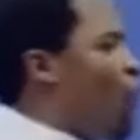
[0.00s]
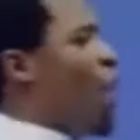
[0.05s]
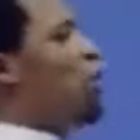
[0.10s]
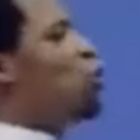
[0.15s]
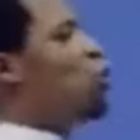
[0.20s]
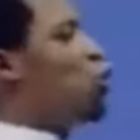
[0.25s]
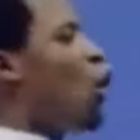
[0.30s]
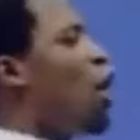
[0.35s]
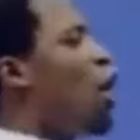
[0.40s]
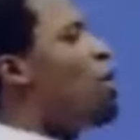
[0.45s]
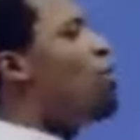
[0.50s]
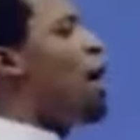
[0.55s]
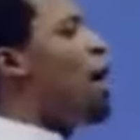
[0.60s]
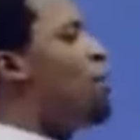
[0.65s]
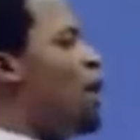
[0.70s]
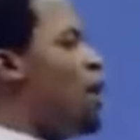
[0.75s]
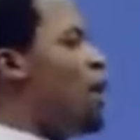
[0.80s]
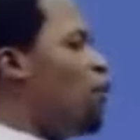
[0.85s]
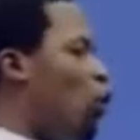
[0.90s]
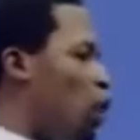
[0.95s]
of enjoying my
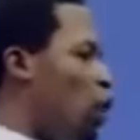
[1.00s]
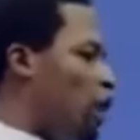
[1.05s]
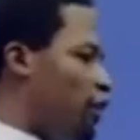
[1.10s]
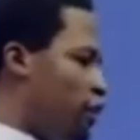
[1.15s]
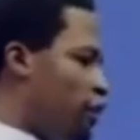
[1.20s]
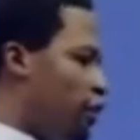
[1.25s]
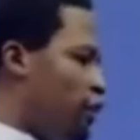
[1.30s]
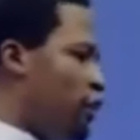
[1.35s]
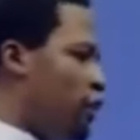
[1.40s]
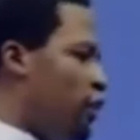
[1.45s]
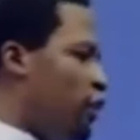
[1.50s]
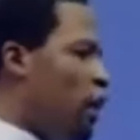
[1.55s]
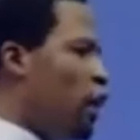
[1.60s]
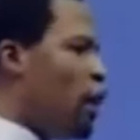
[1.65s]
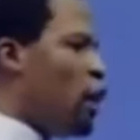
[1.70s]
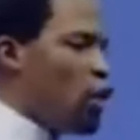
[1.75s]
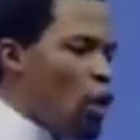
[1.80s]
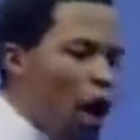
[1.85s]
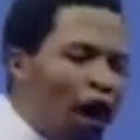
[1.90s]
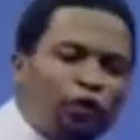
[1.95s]
benevolence.
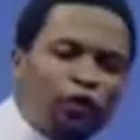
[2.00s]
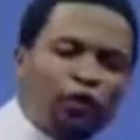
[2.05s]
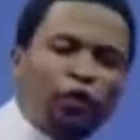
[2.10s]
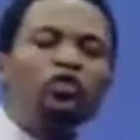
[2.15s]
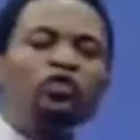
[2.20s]
You have